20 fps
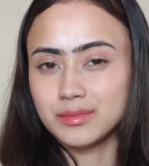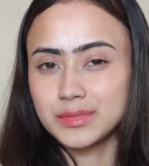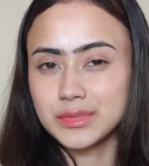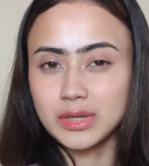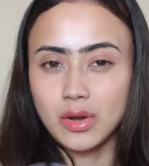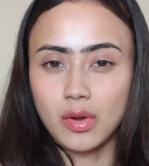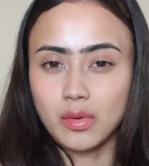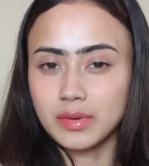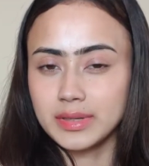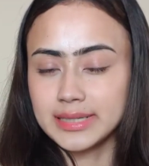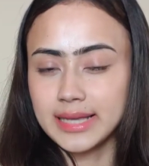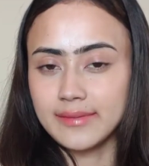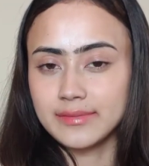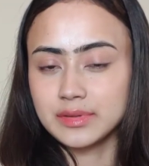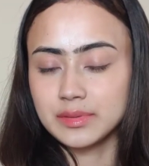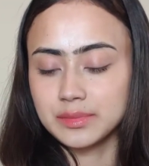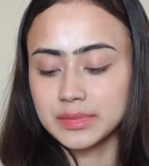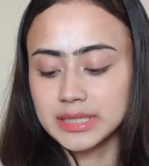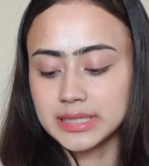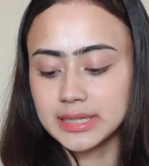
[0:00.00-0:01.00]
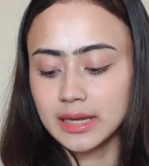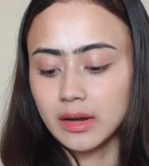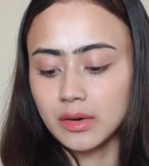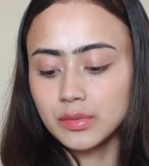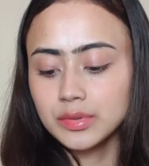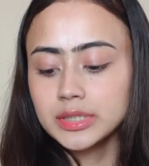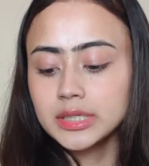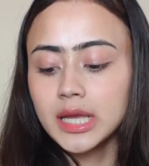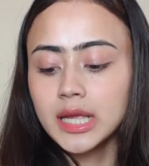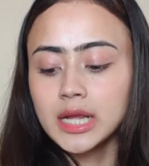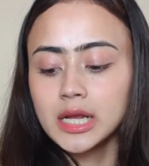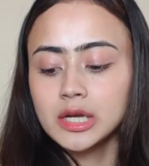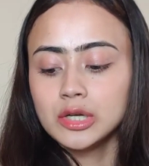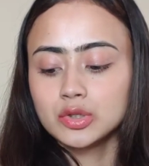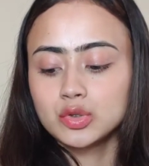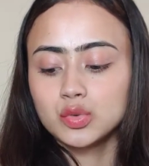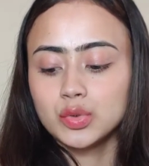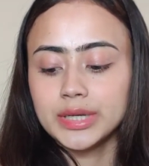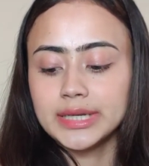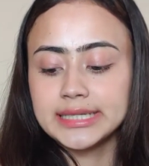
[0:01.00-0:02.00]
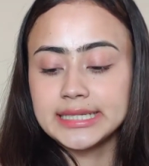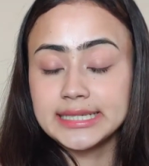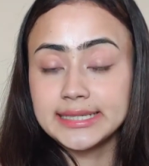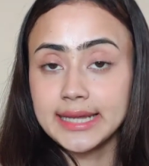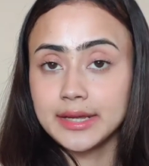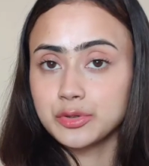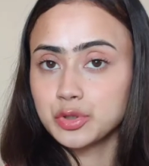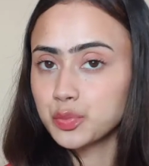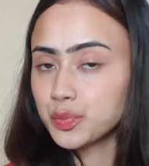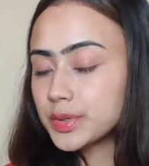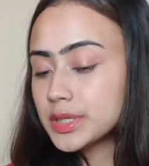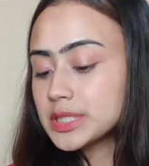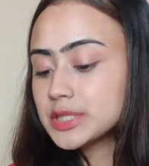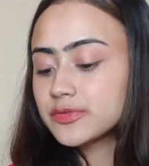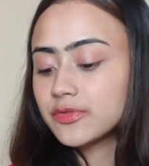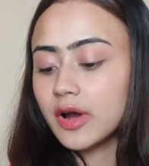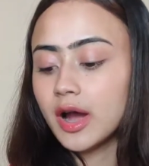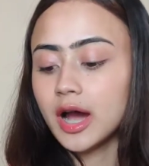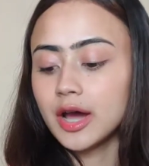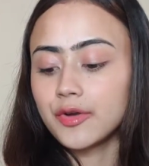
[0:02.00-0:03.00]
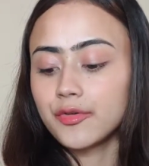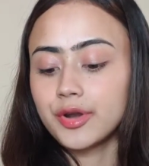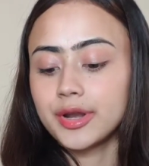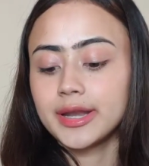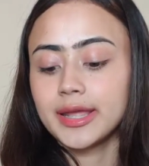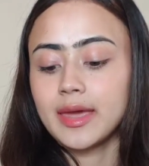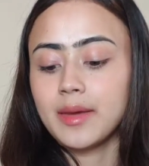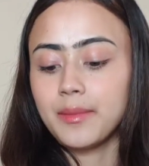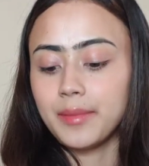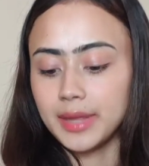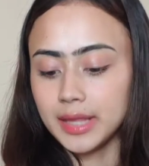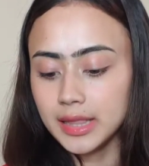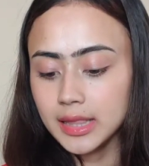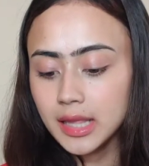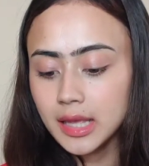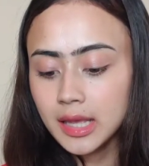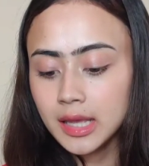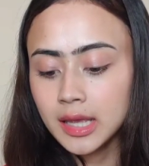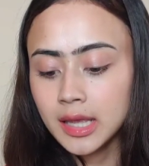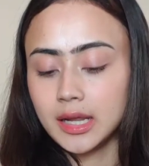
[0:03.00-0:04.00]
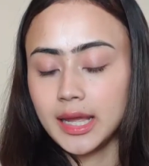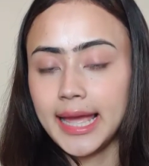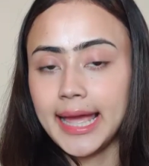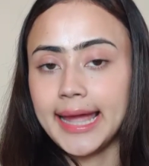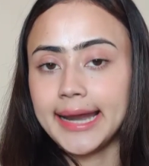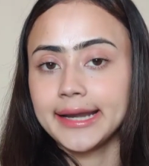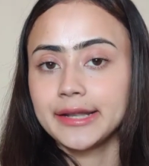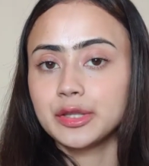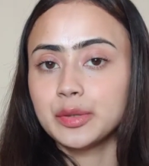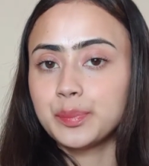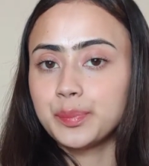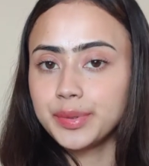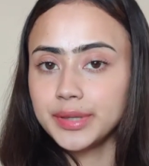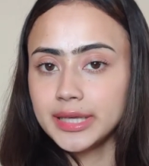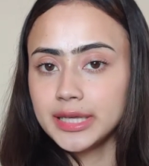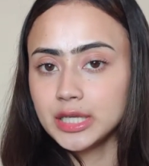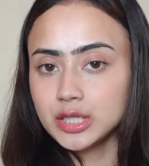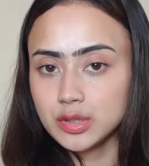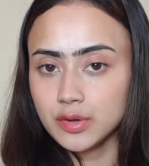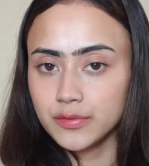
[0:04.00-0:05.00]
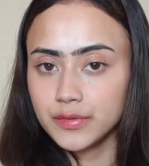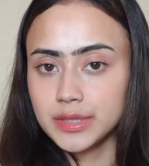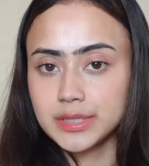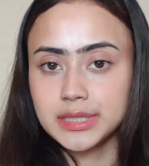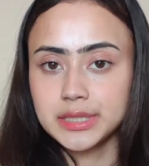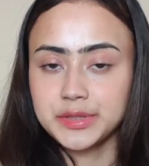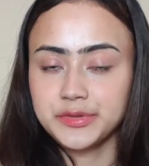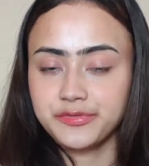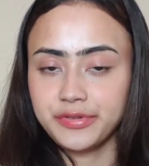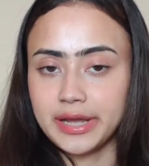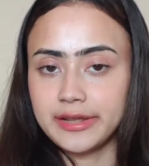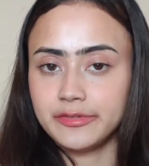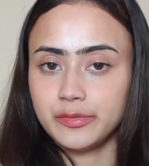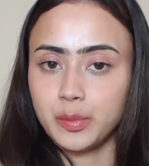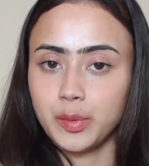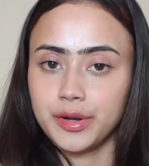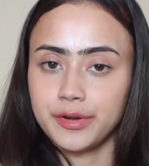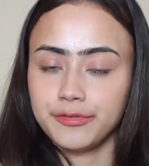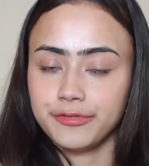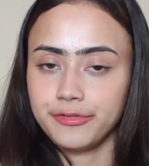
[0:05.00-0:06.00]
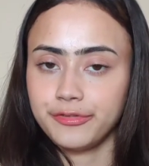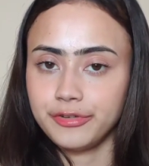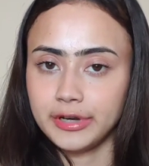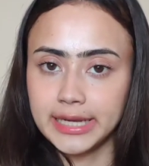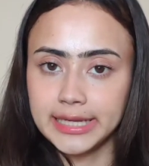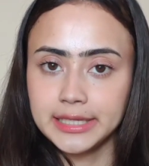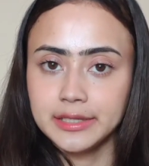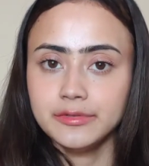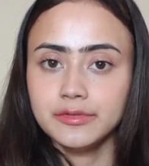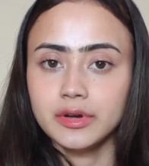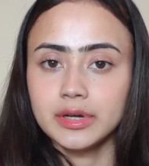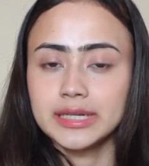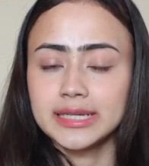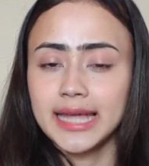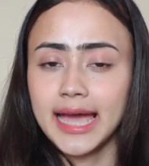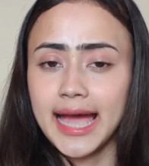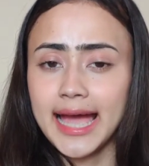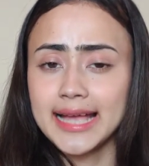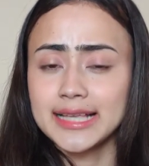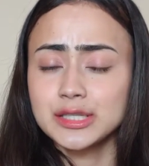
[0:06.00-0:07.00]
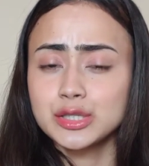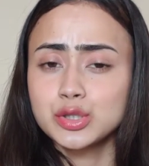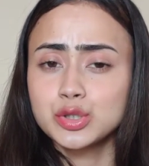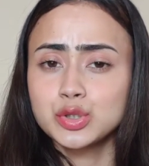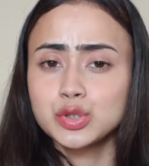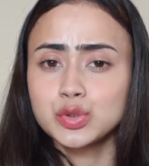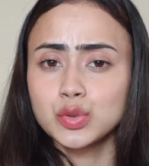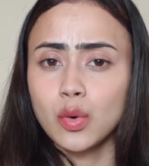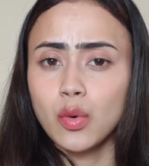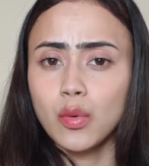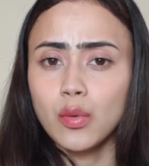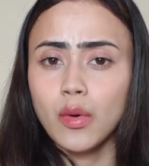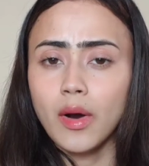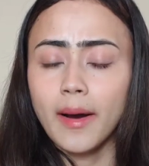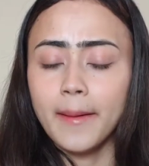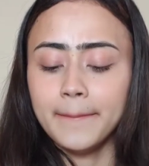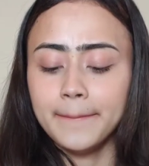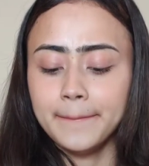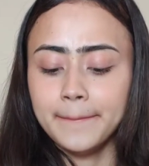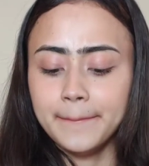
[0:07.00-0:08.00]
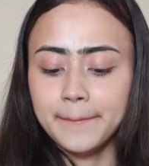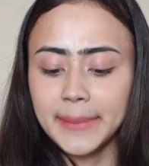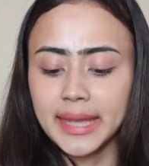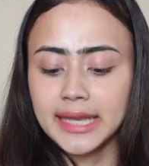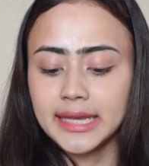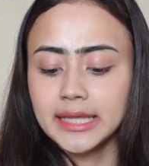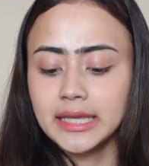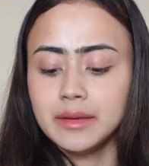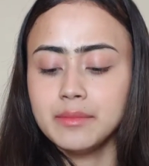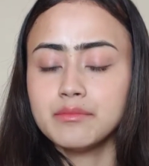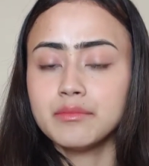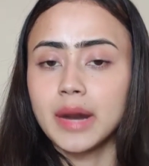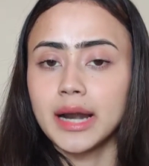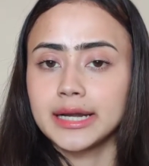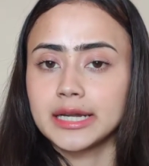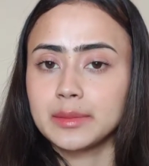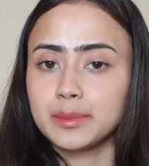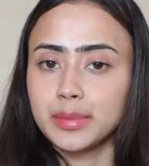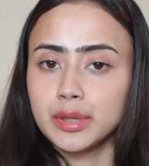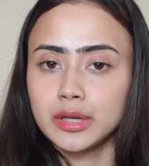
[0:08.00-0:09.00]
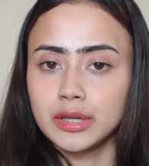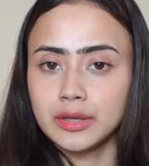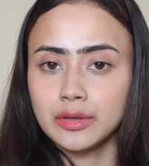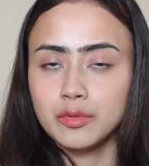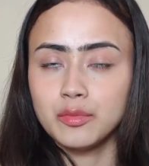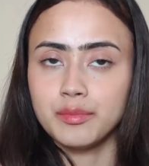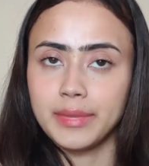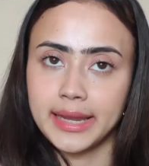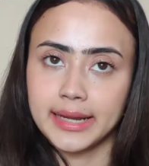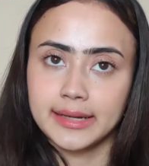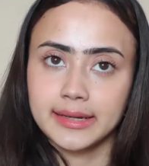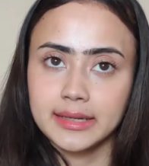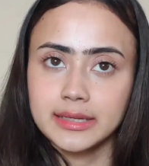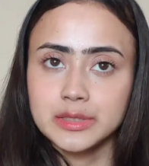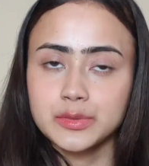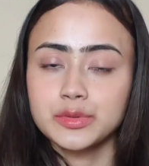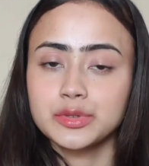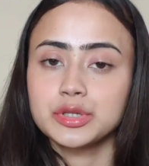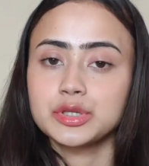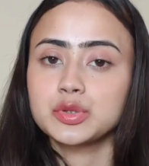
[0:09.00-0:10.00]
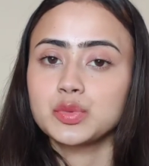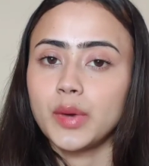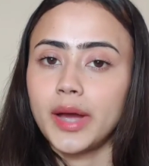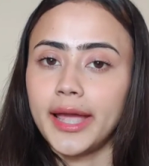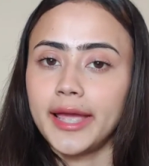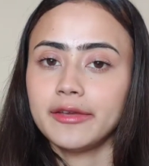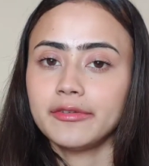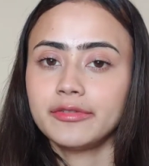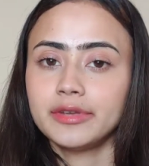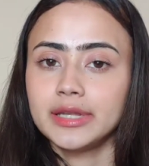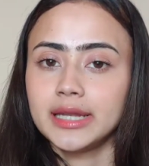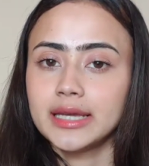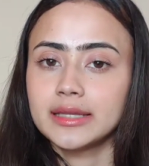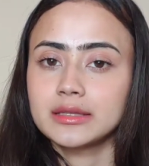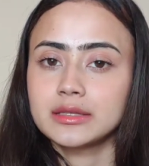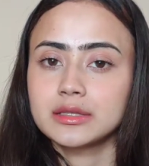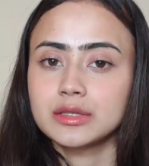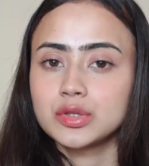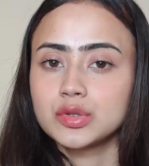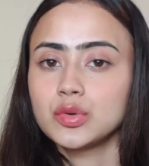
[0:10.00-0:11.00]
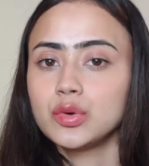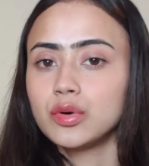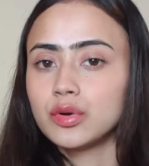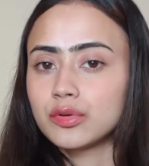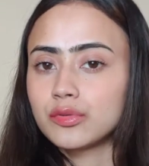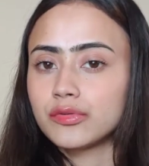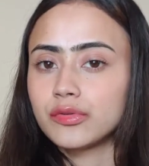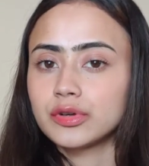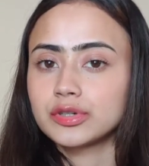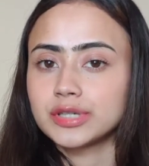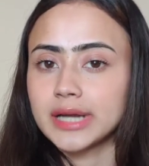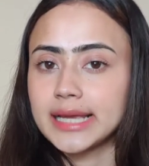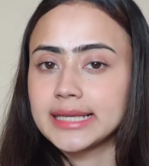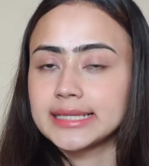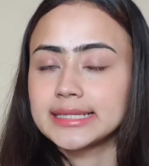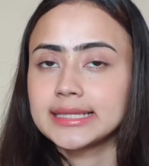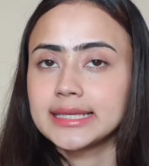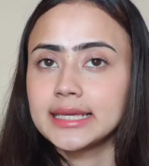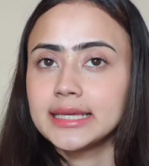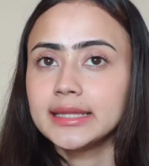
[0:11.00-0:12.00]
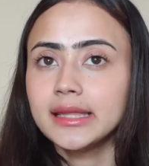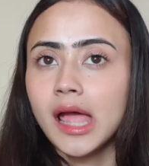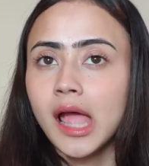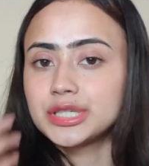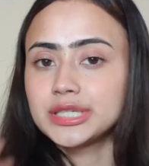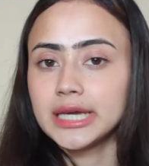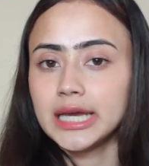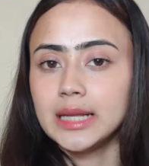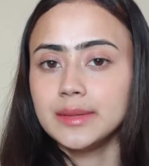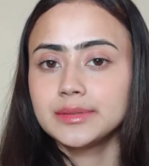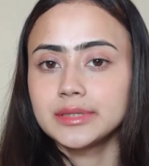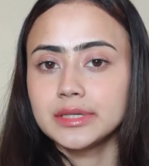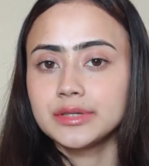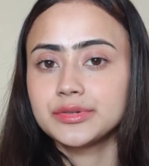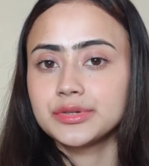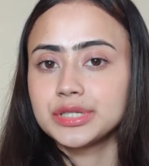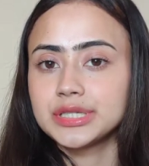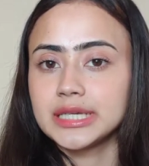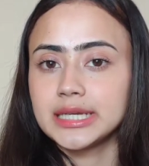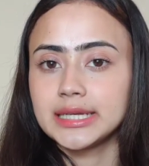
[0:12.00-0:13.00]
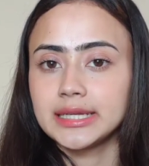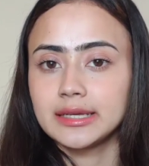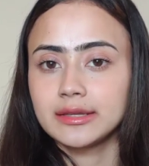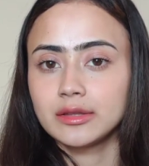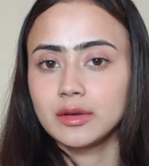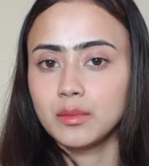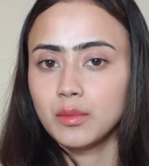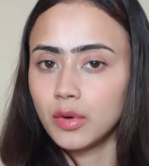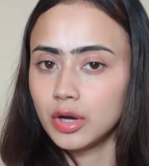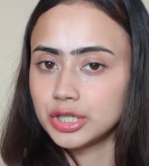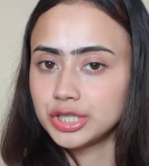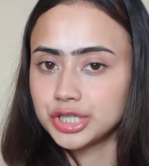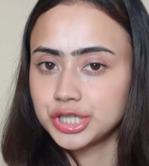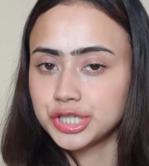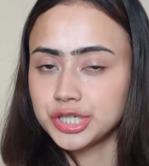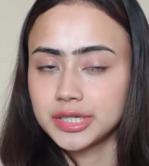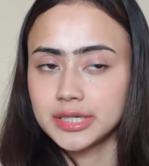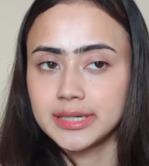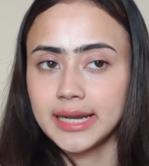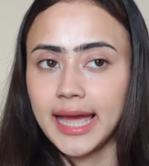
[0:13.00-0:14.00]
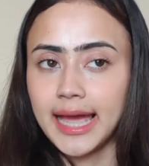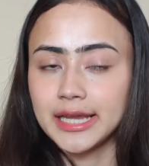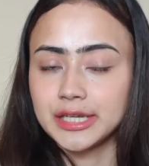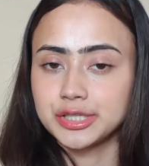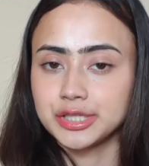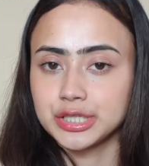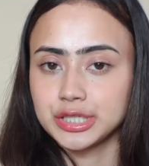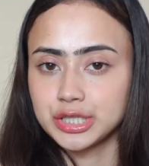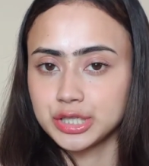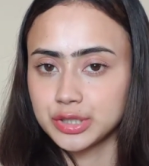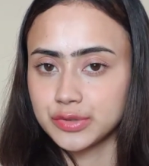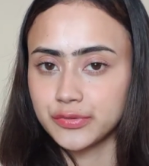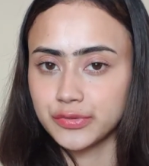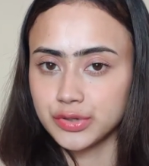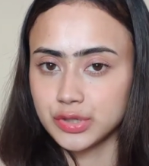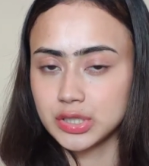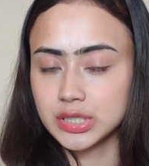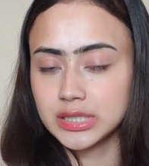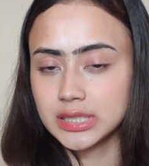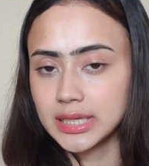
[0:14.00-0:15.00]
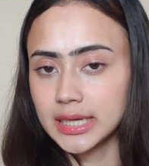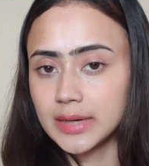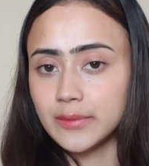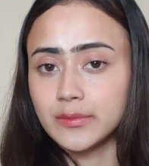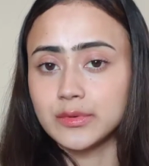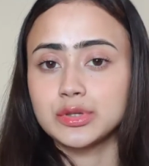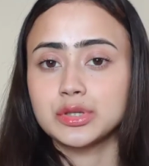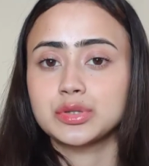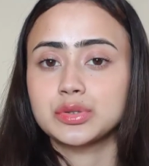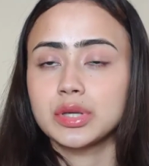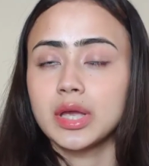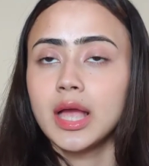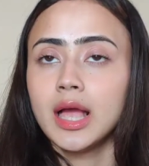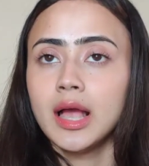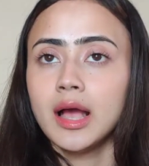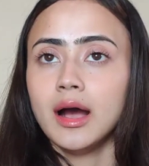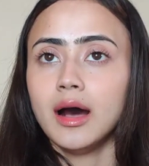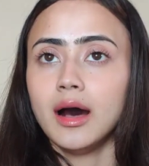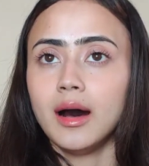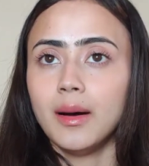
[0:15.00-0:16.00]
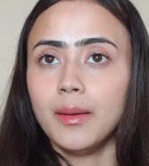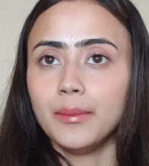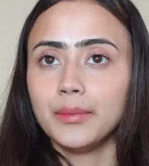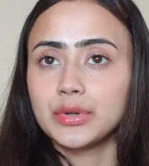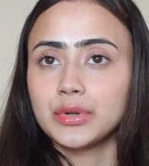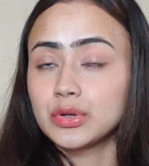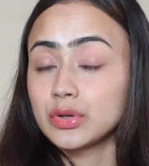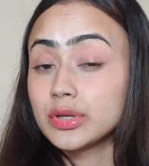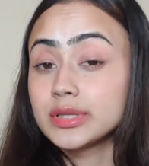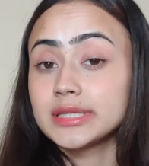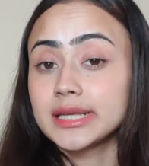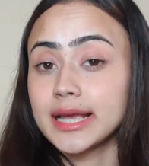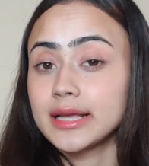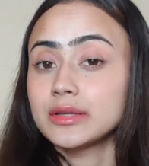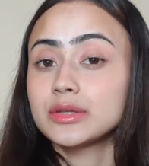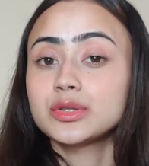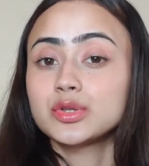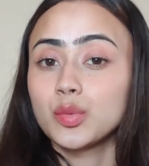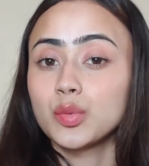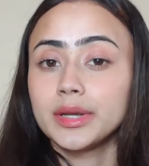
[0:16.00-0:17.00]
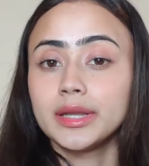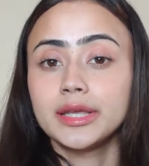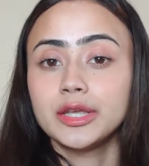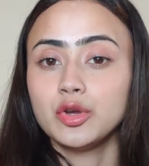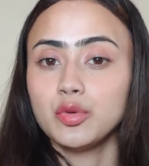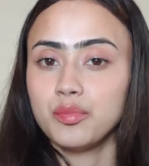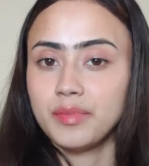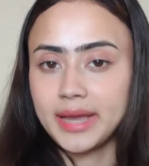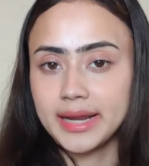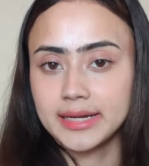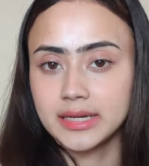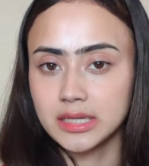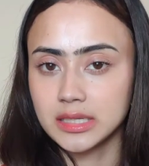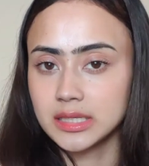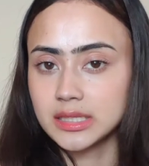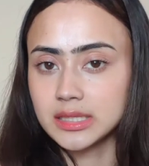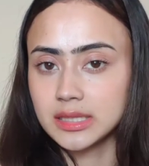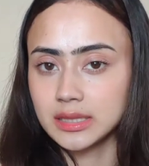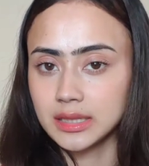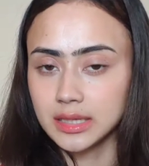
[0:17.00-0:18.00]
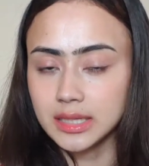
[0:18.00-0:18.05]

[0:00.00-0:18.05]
They always have some discount. 289 rupees for 100 ml, and the pH of this is 5.5. it has so many multiple humectants, which is why I feel like this is so good for dry skin, which helps in retaining the moisture and hydration for your skin, which is because it has so many humectants in